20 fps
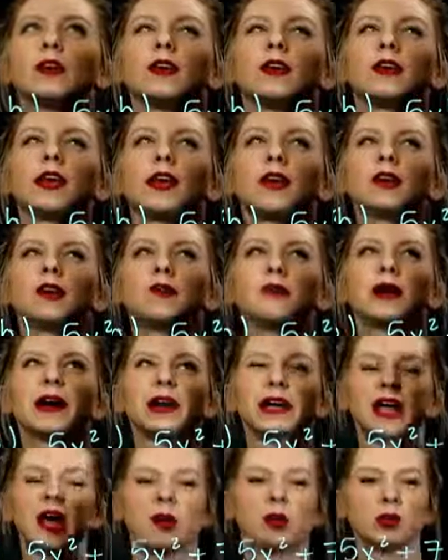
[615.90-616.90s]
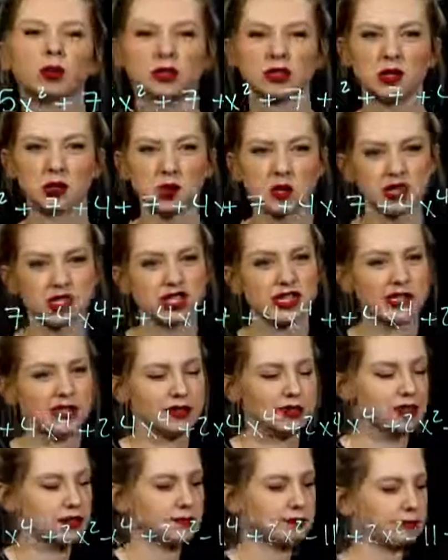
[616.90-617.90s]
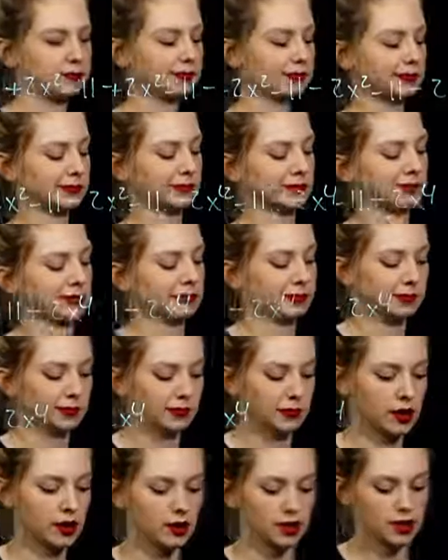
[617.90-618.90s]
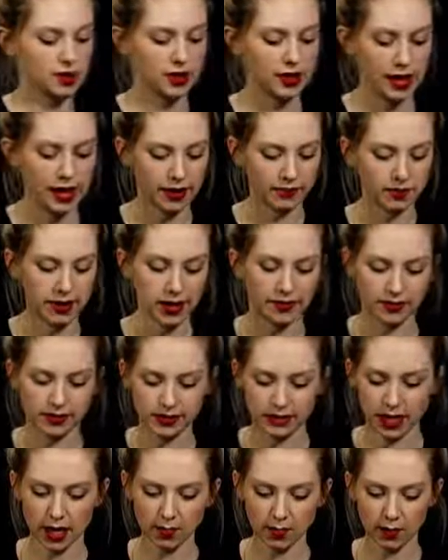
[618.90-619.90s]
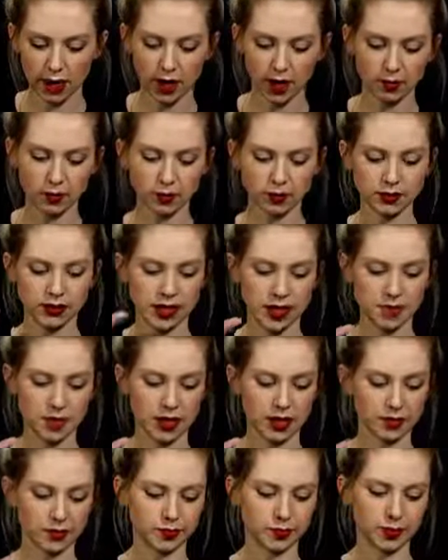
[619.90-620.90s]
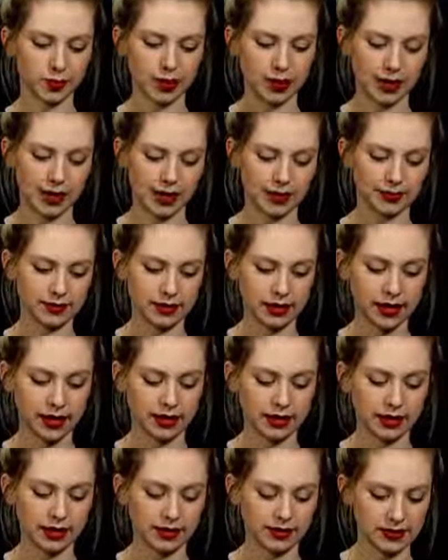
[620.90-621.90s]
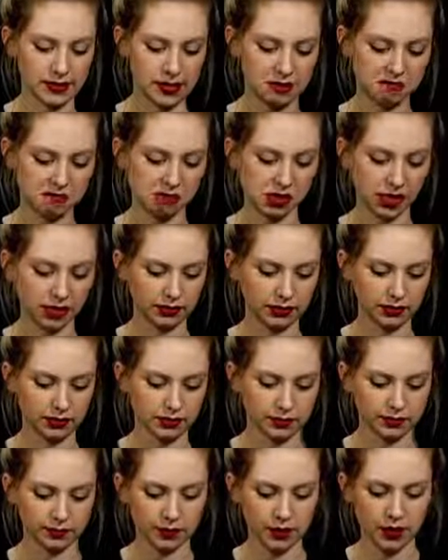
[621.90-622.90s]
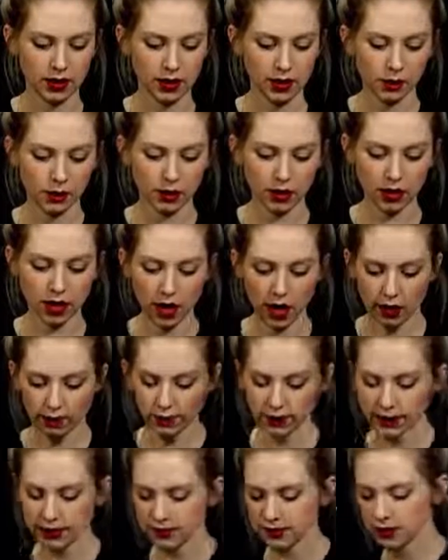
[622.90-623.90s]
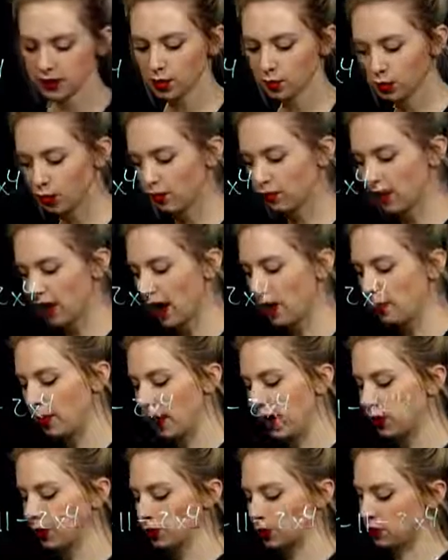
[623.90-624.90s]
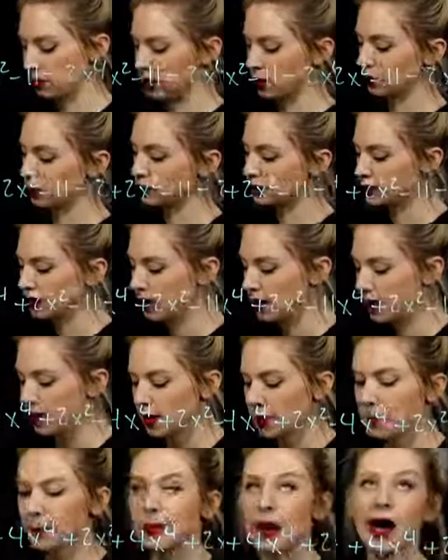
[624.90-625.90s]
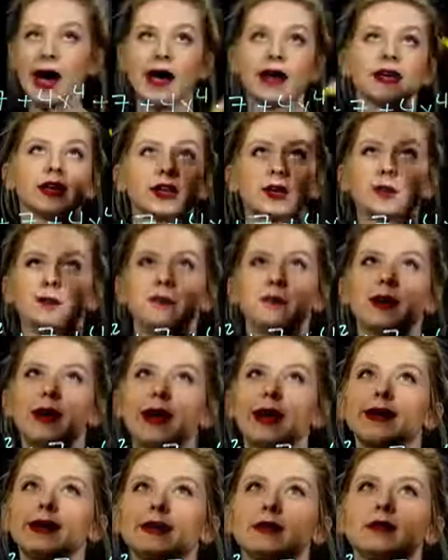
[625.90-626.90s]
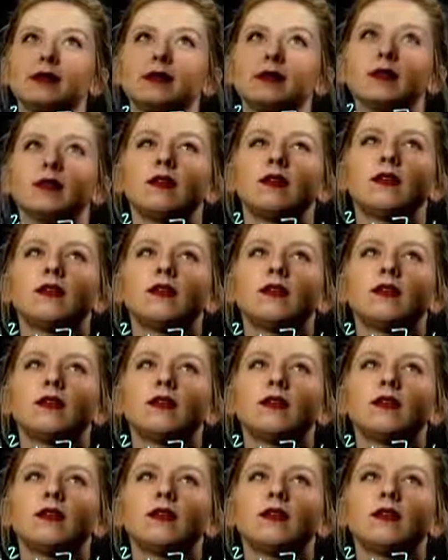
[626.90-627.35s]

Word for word: Can't combine apples and oranges. So they have to have the same variable, same exponent, exactly the same buts. We can often simplify polynomials by combining